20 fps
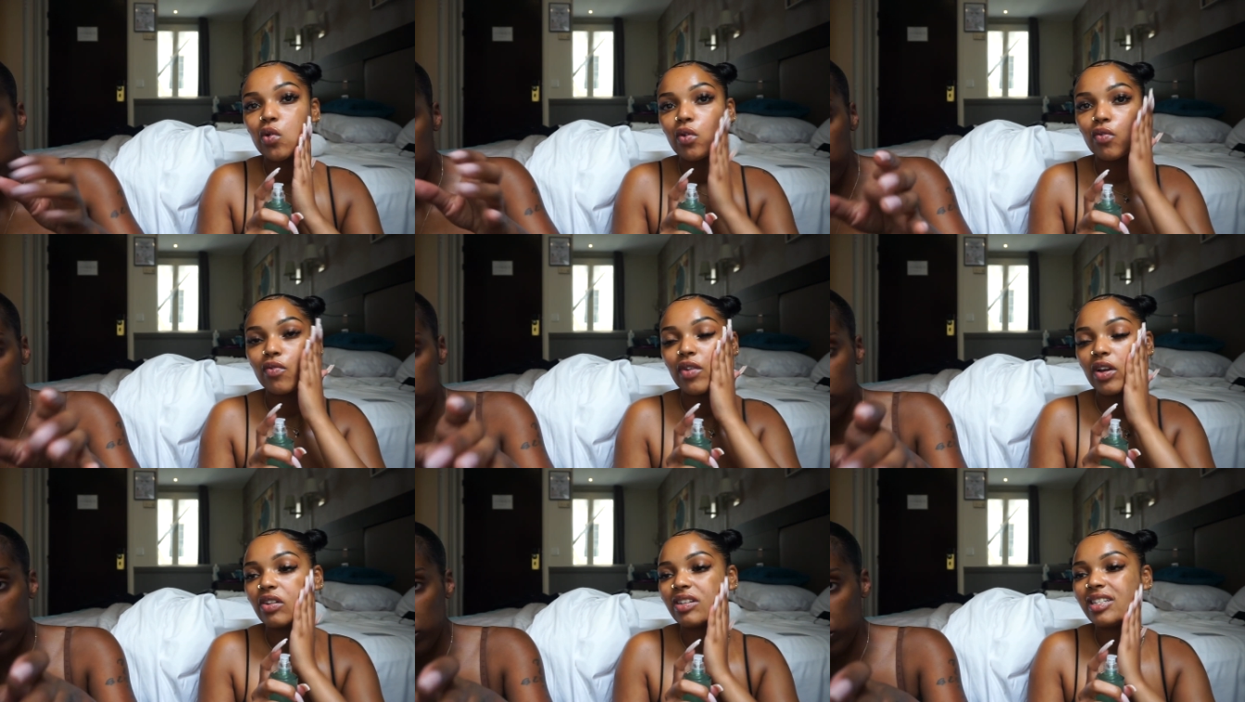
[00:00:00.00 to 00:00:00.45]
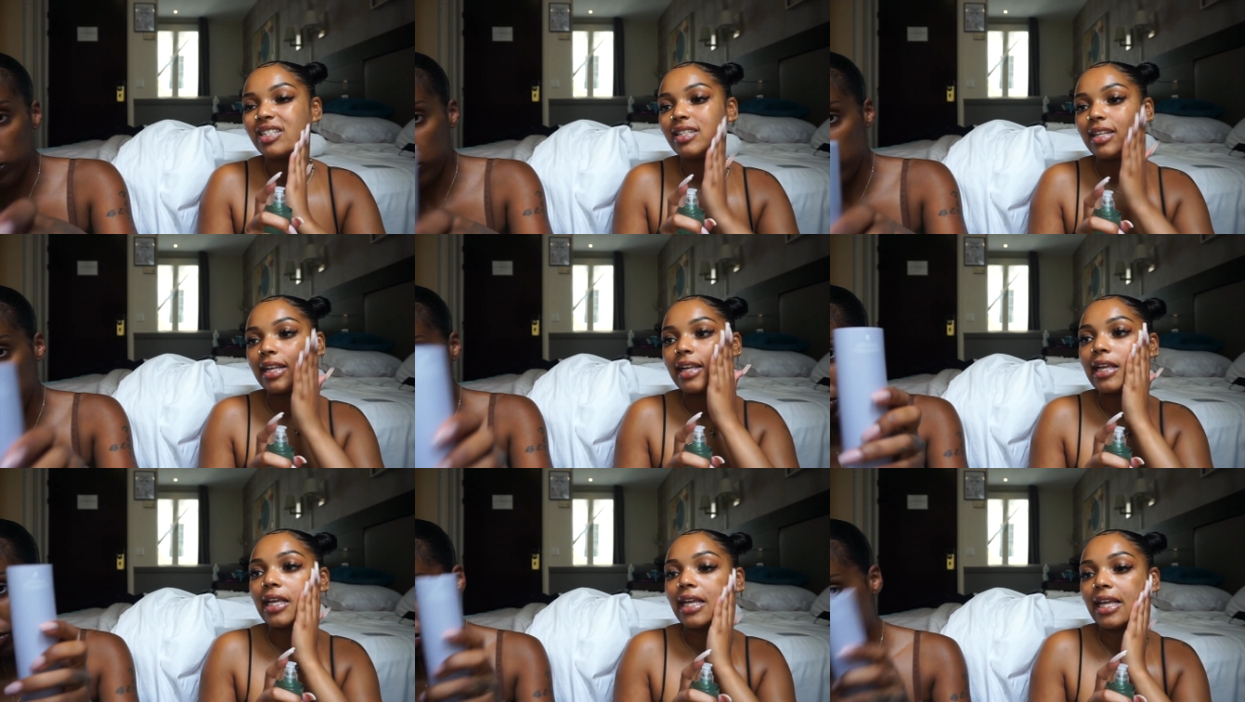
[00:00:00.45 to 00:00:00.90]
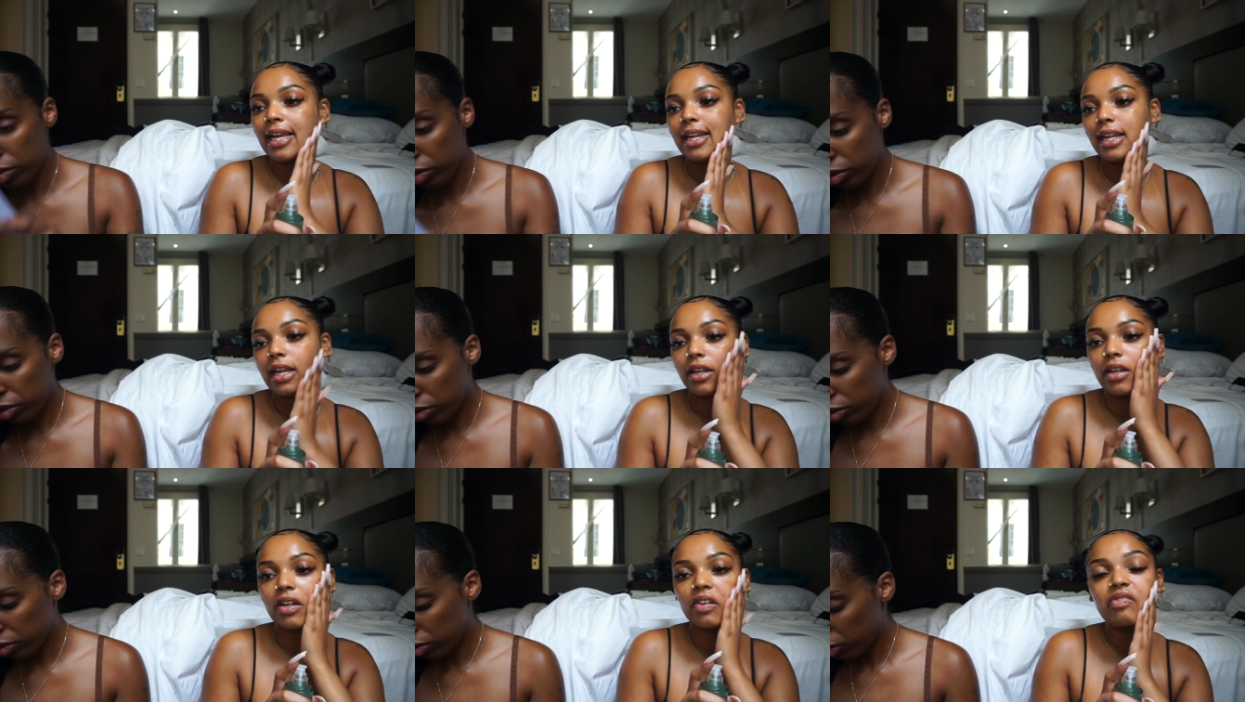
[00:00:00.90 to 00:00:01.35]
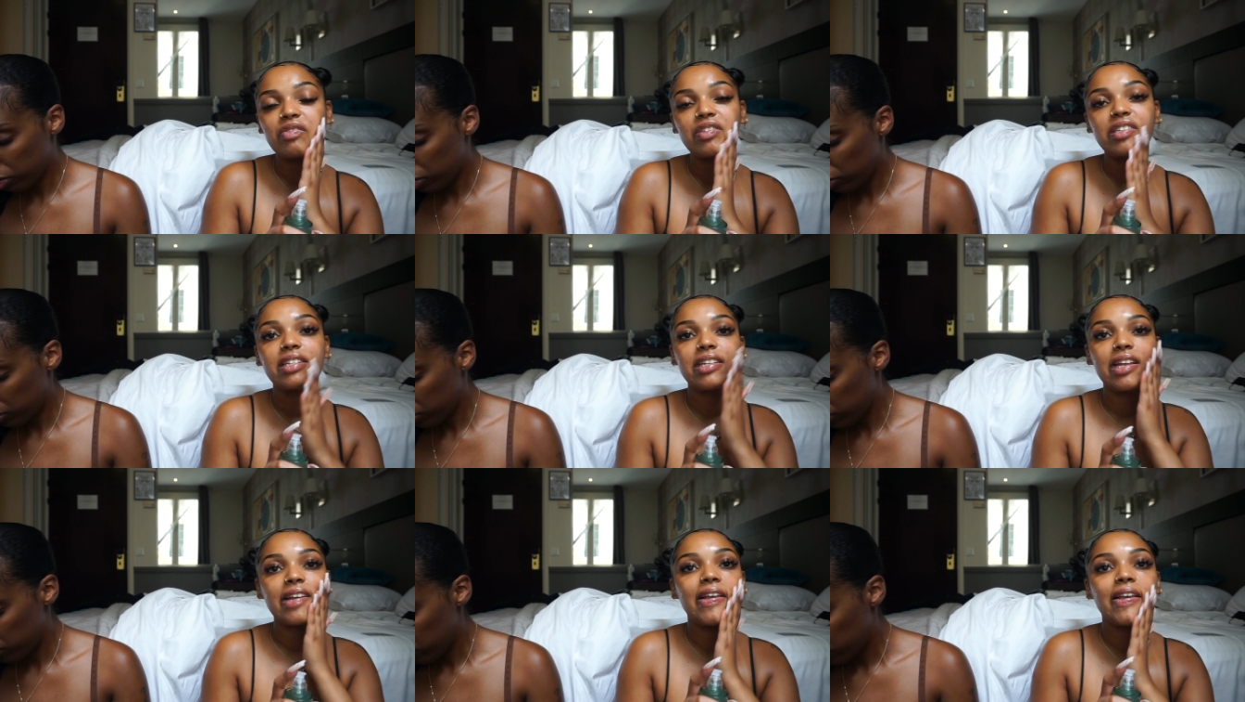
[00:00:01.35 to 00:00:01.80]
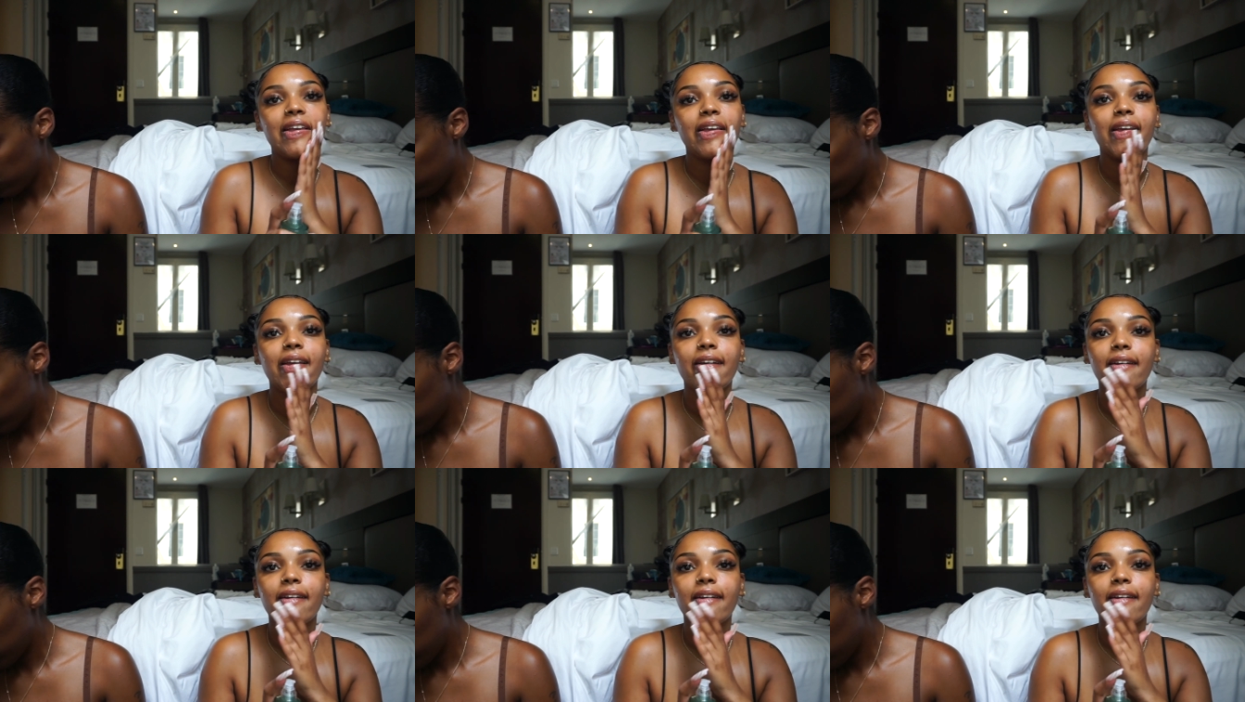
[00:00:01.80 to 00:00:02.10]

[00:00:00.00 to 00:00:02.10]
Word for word: Very sticky and I love sticky.